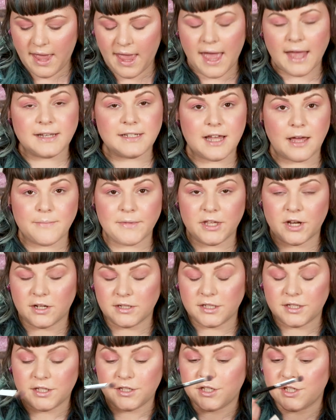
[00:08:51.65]
and dabbing it
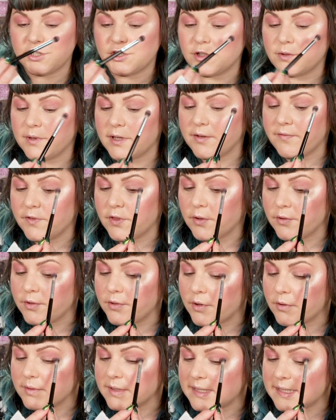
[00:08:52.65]
onto the tissue even though you
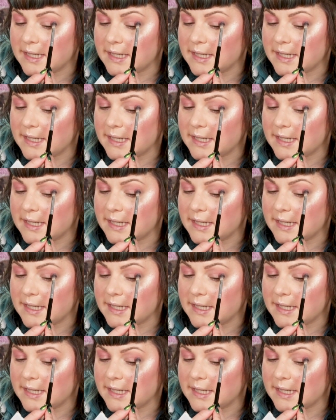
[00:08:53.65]
don't